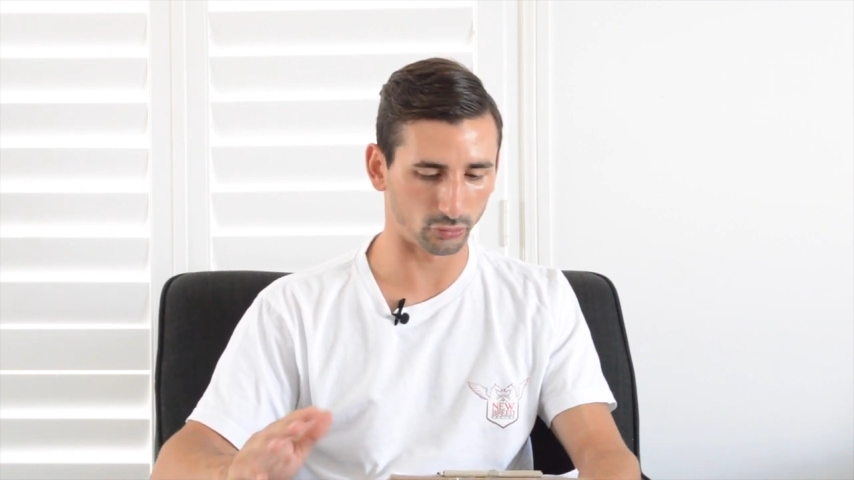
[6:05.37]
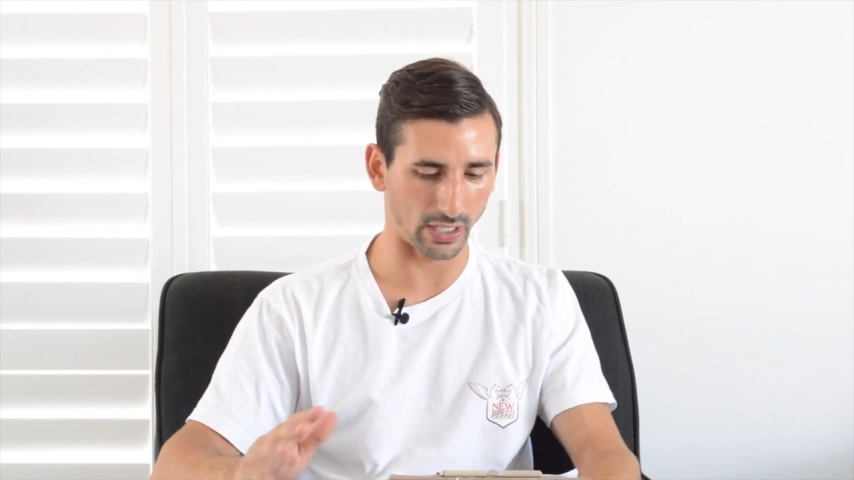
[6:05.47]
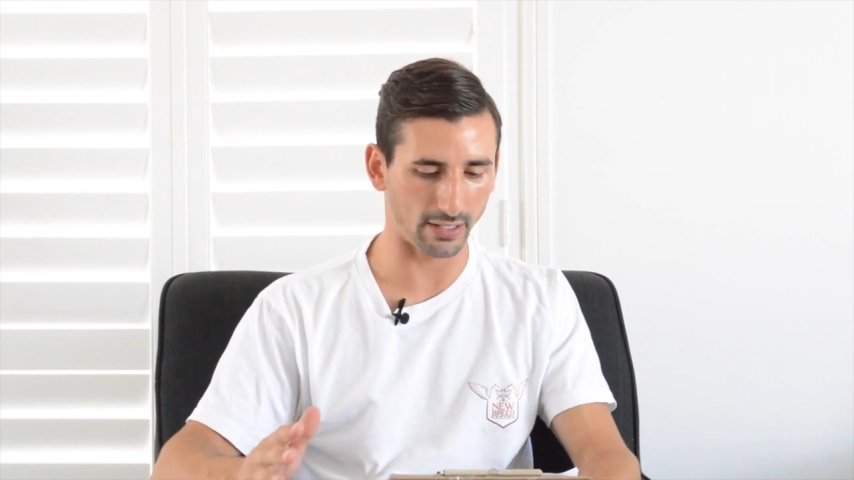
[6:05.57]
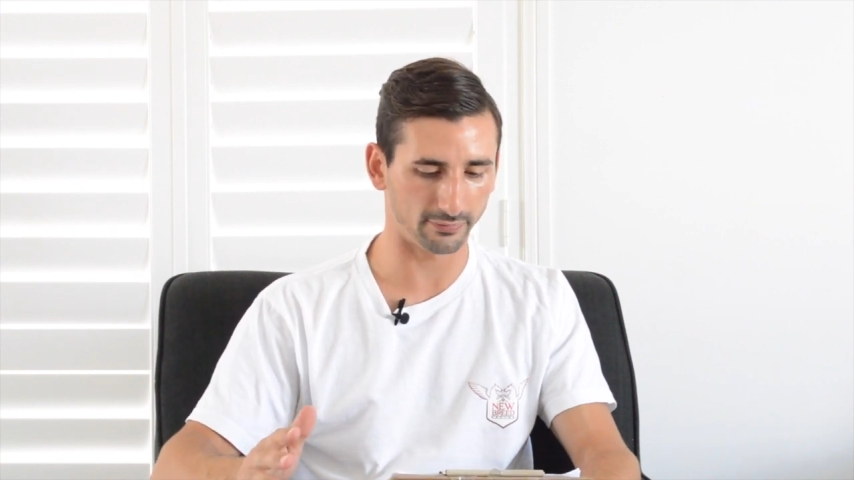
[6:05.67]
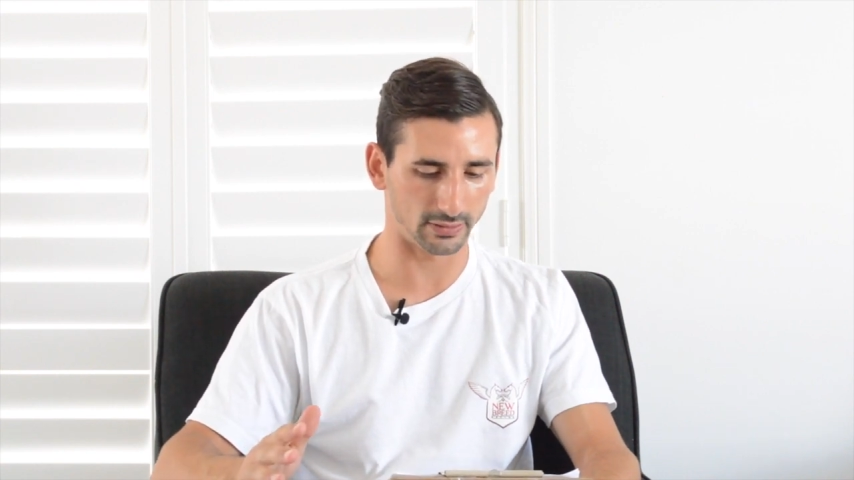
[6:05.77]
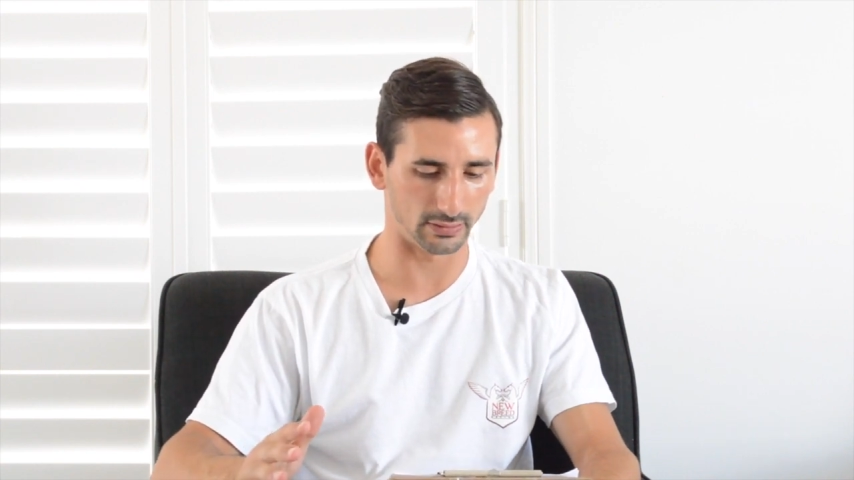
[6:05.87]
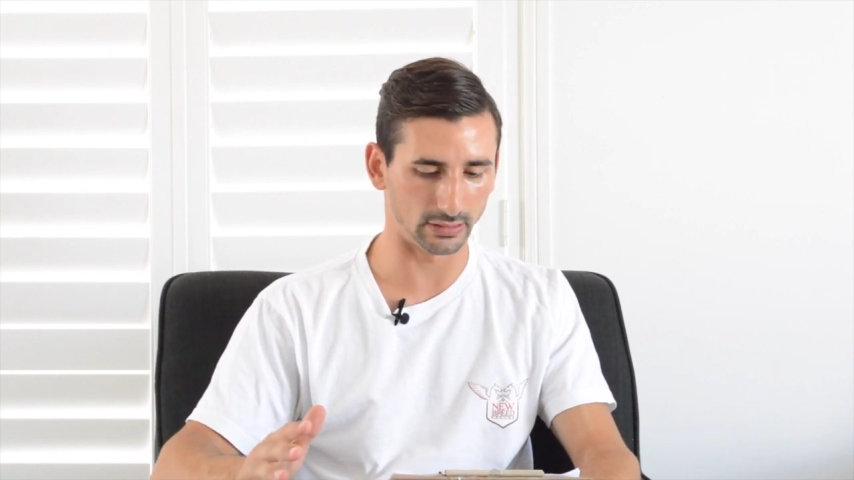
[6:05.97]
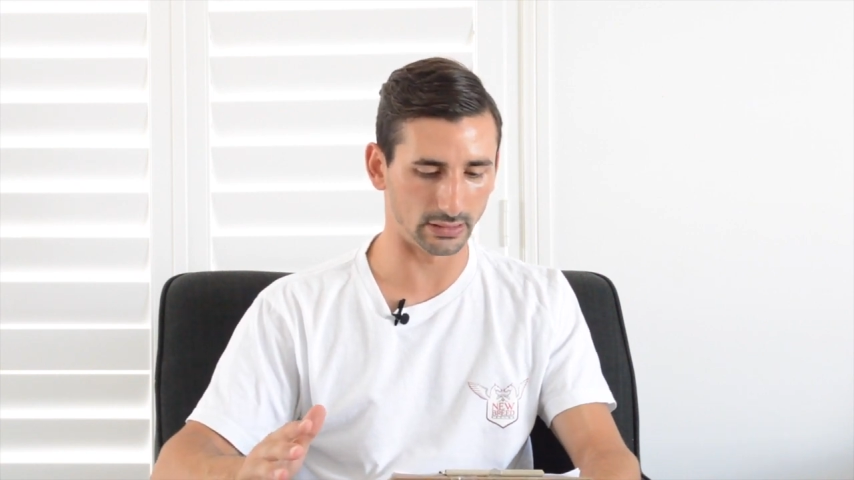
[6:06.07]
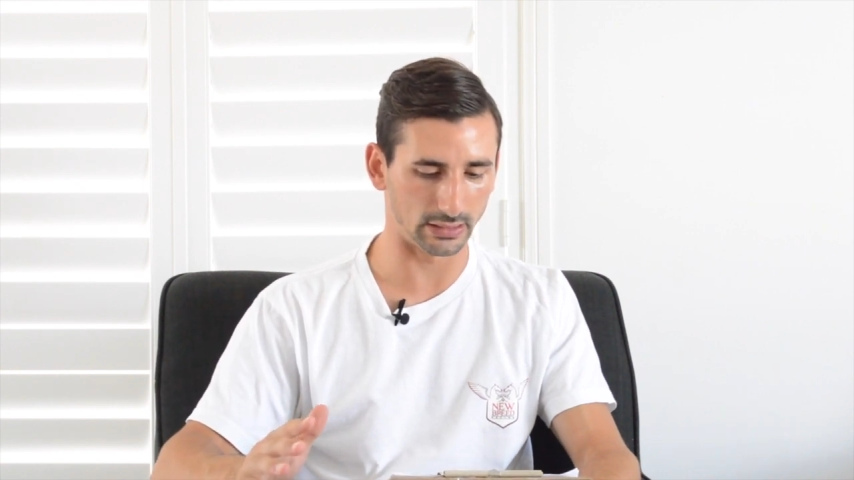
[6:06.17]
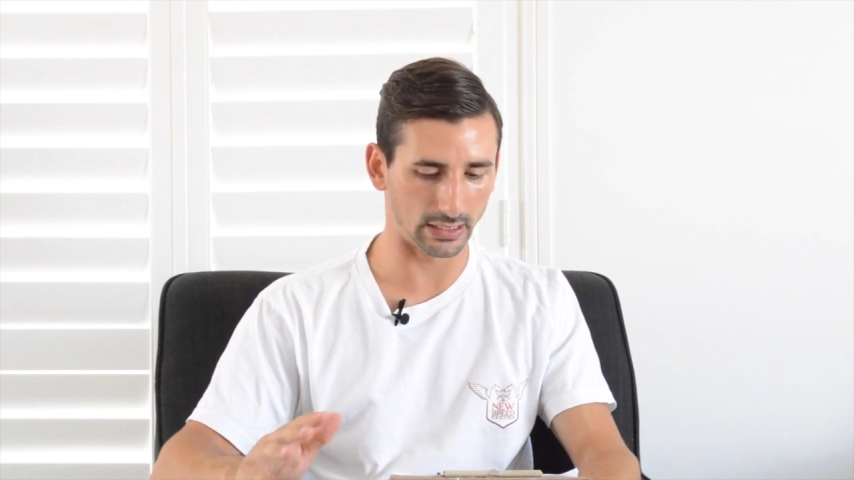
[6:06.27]

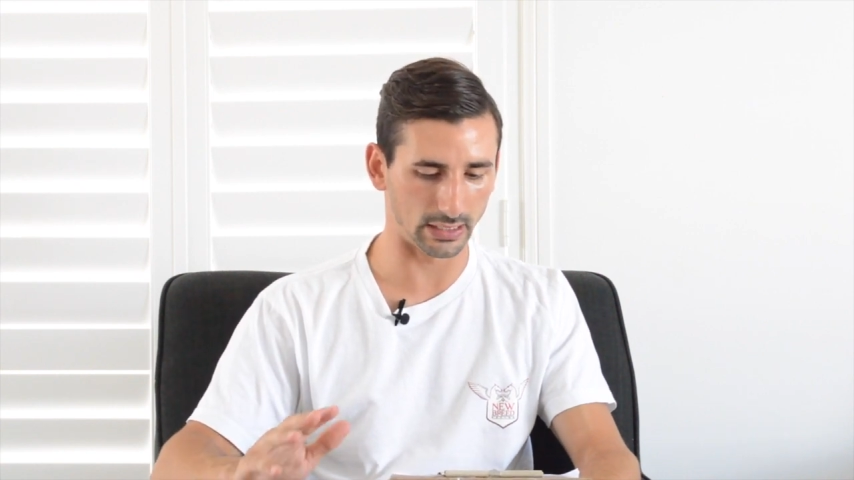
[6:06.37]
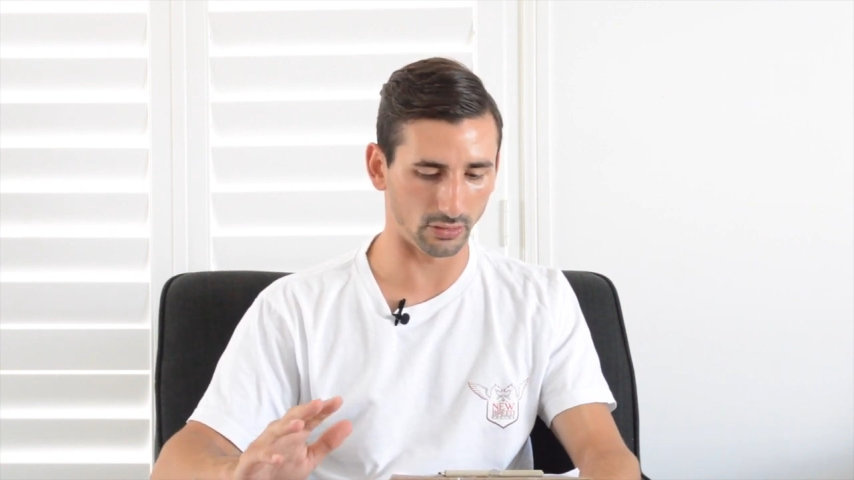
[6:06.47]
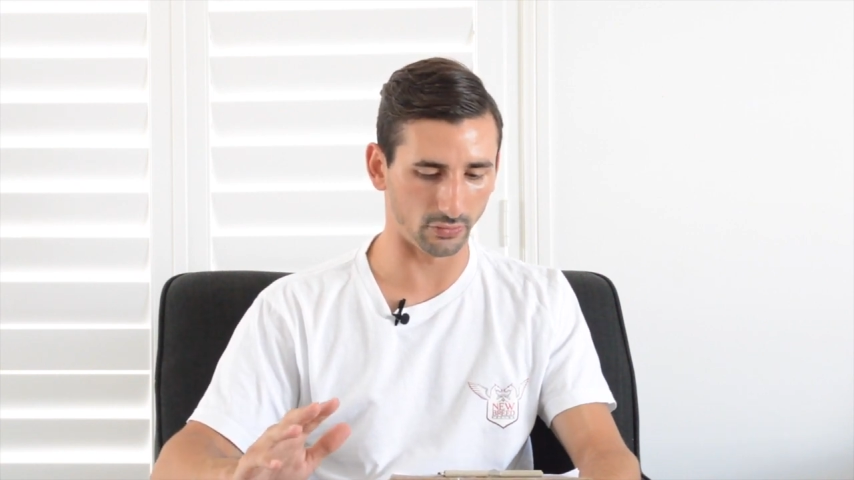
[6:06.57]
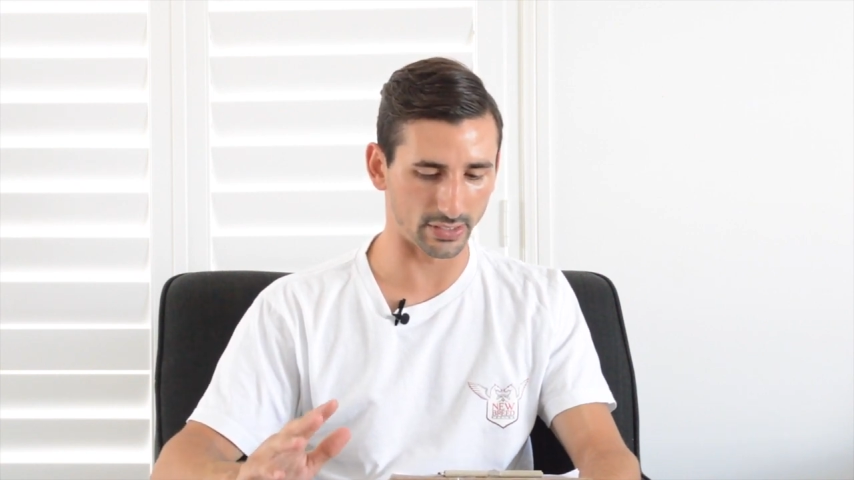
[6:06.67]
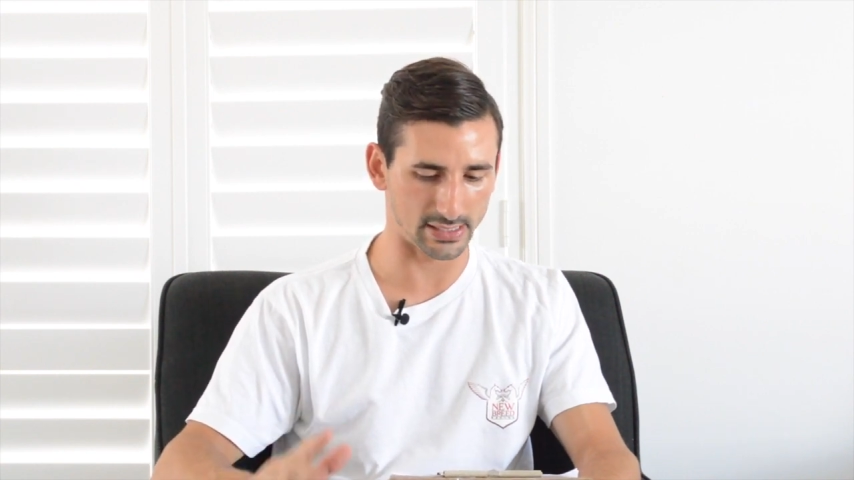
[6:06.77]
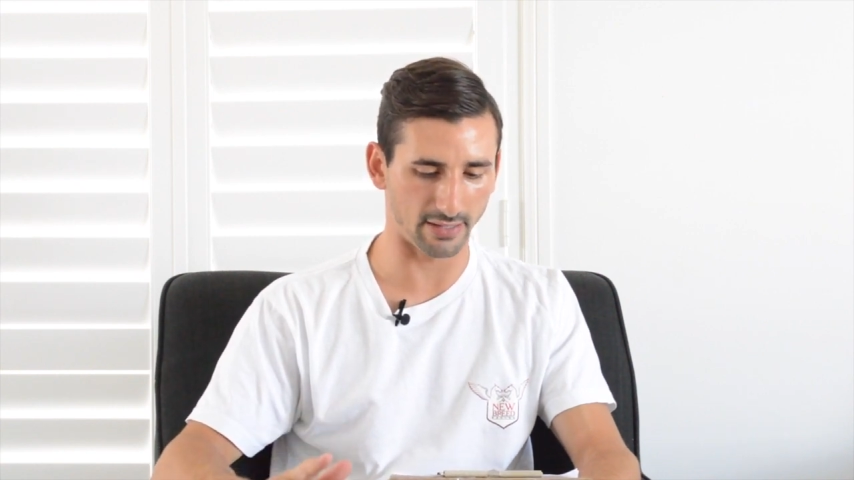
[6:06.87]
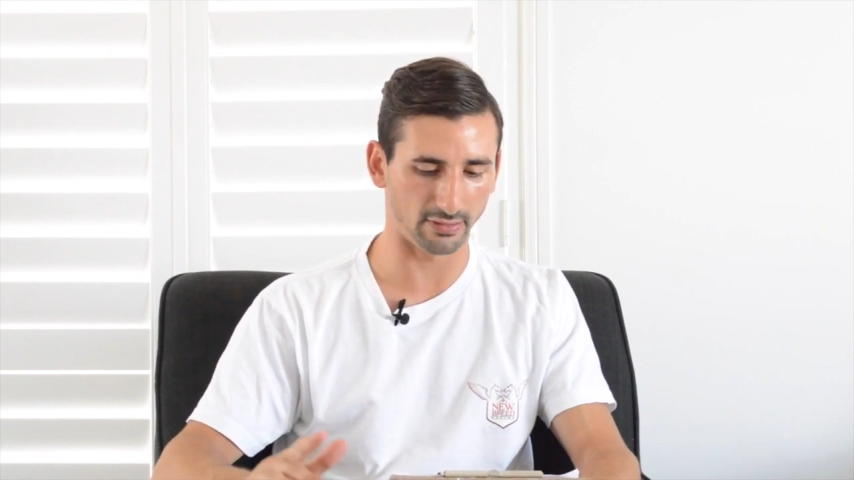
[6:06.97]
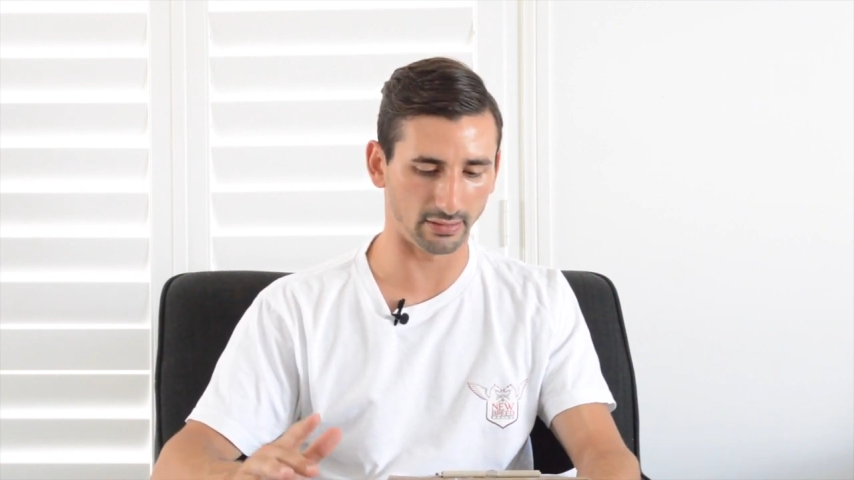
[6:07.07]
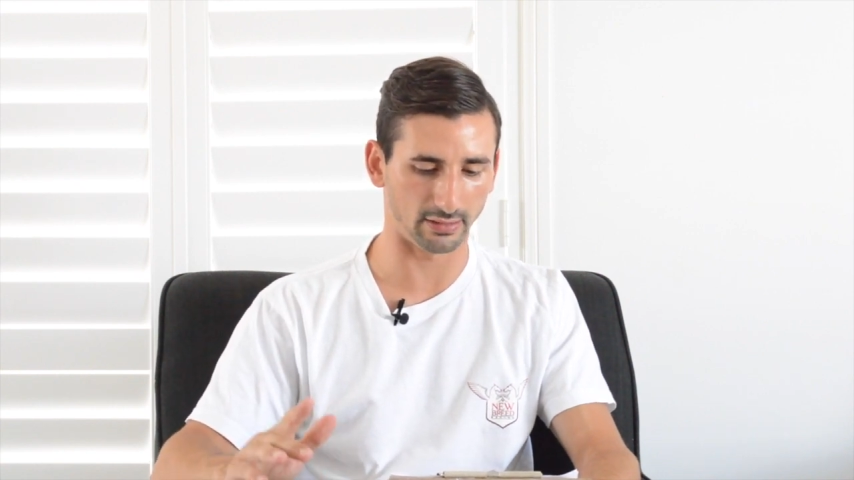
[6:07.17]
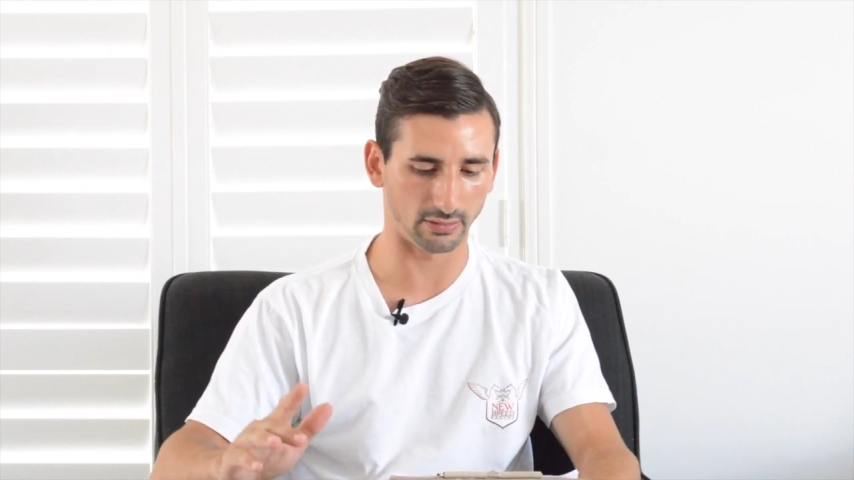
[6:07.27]
Grafton on the
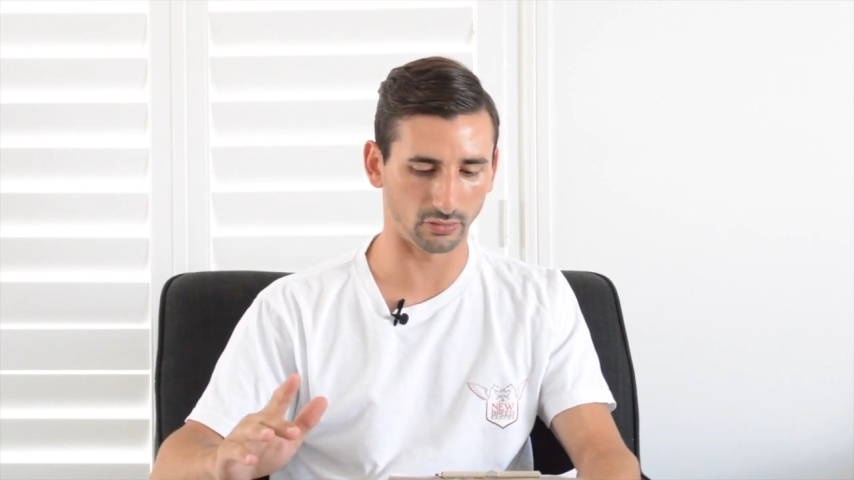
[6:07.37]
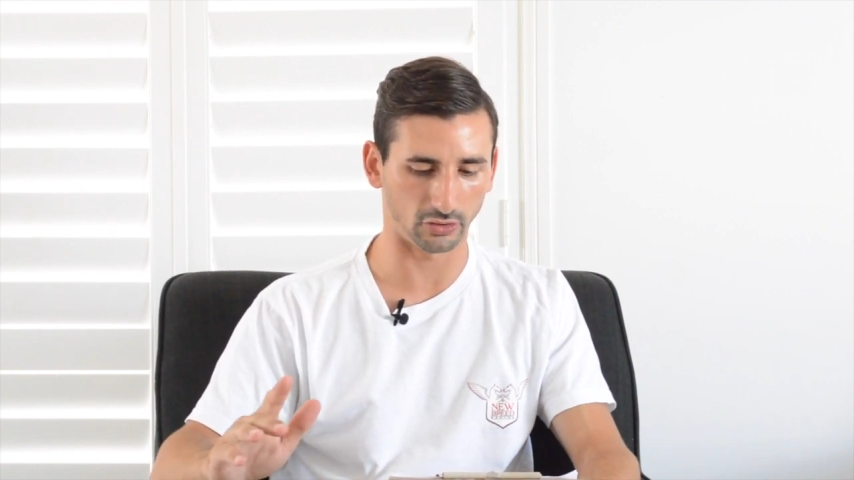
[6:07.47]
7th,